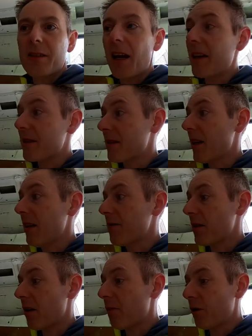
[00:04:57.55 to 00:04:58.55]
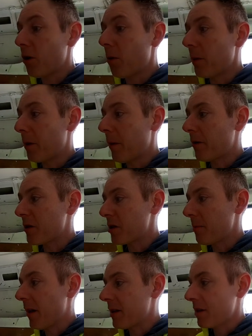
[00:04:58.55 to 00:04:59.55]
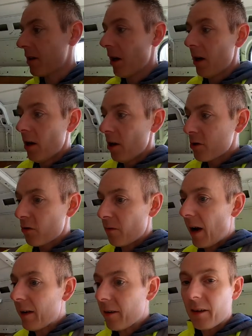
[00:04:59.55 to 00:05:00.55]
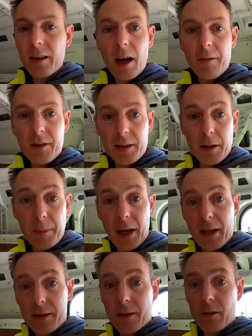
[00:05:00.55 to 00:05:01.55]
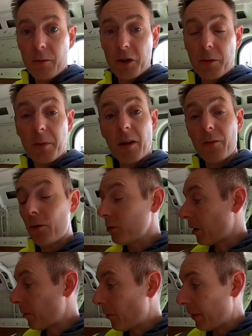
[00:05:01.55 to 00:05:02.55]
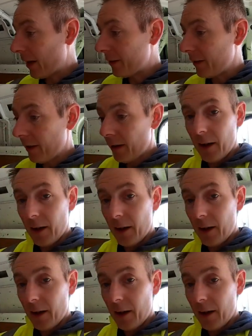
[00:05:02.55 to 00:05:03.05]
because that saves a phenomenal amount of space. So rather than having the bed, which would be a full double bed,